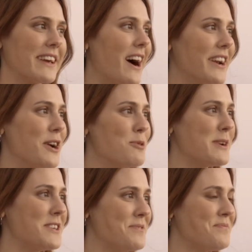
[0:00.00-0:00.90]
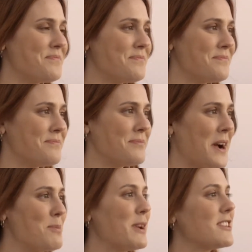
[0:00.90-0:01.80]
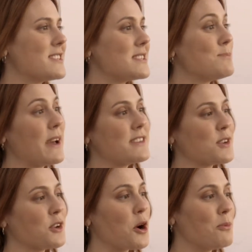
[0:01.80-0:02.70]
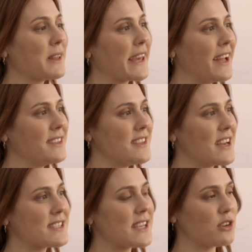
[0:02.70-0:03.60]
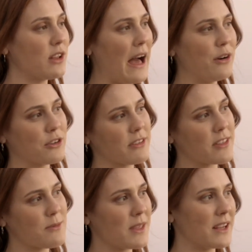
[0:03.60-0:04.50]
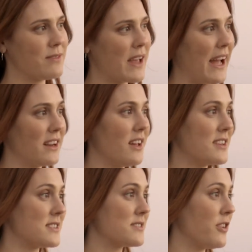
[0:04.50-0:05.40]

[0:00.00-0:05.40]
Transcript: Can't help it. My appearance is based on a complicated yet subtle algorithm that analyses